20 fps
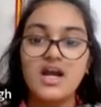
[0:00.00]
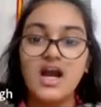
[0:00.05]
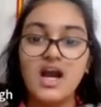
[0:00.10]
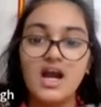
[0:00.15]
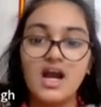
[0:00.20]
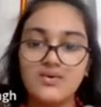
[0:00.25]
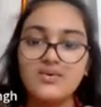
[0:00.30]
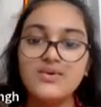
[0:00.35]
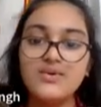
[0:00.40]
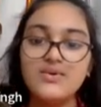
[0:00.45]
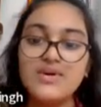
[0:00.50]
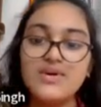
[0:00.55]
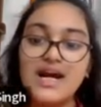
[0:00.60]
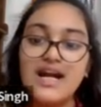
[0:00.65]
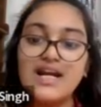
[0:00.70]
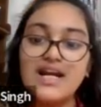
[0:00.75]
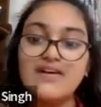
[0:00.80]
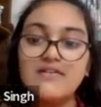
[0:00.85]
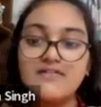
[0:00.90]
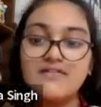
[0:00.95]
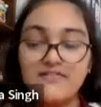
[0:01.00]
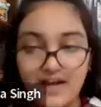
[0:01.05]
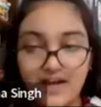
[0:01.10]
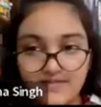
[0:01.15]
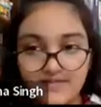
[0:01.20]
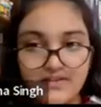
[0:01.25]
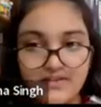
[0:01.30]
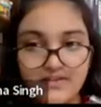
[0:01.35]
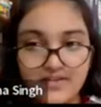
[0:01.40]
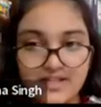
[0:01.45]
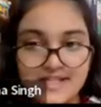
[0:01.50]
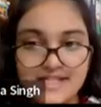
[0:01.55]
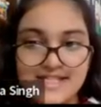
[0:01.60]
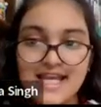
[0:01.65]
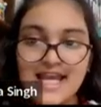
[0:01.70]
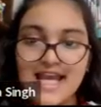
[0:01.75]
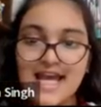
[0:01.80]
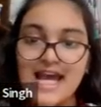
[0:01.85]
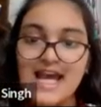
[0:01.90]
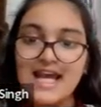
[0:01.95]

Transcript: how to add favicons